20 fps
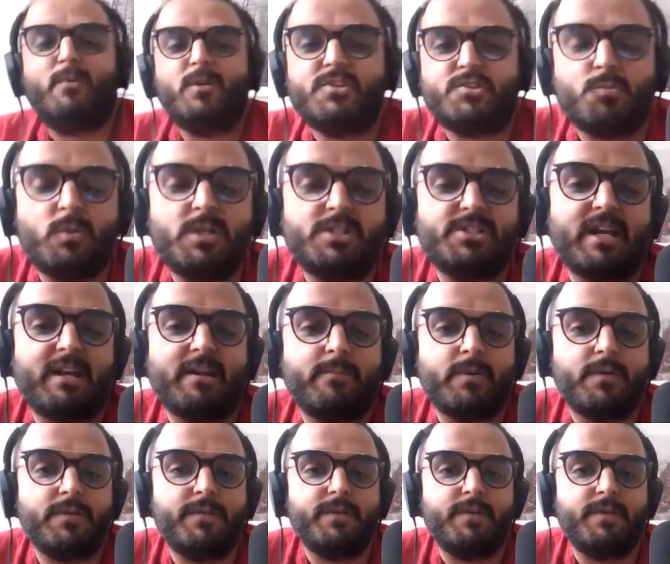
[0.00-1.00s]
we'll we'll chat
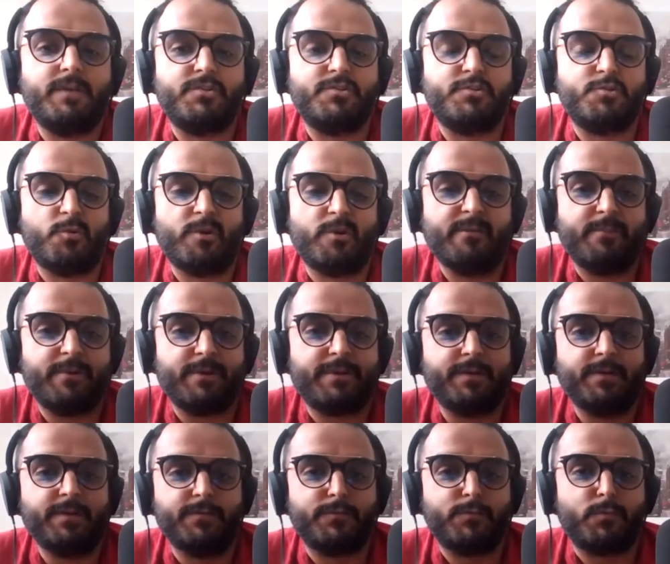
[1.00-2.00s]
about the jewelry
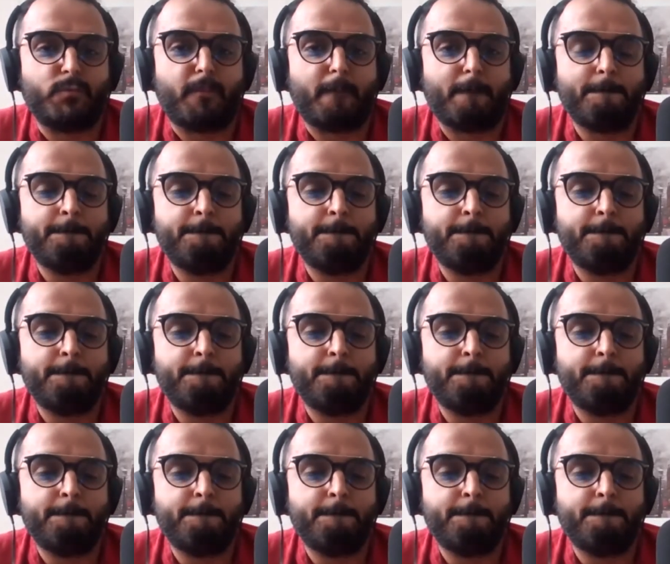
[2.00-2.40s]
bit soon.